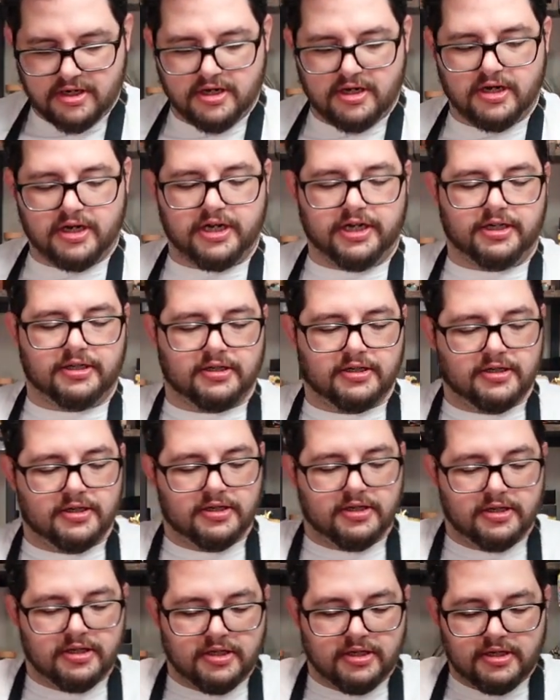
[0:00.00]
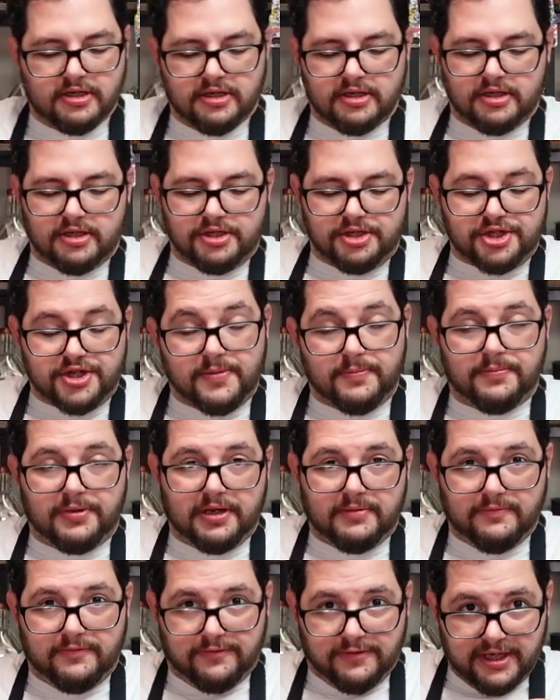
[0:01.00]
All right.
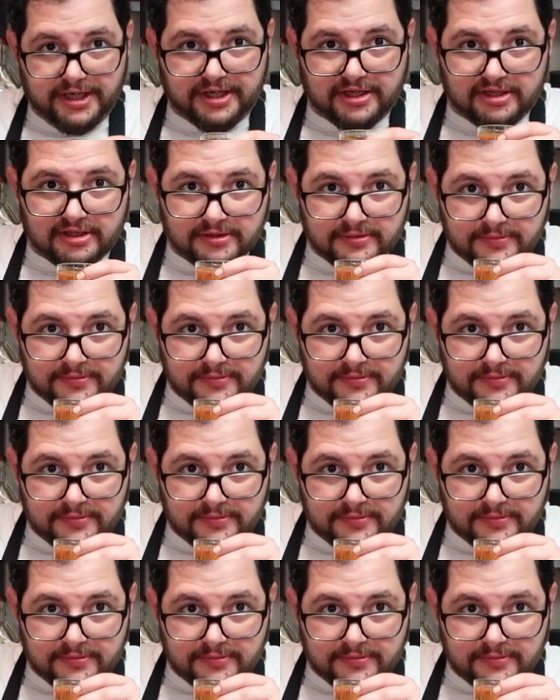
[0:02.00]
JaMBeans Fire.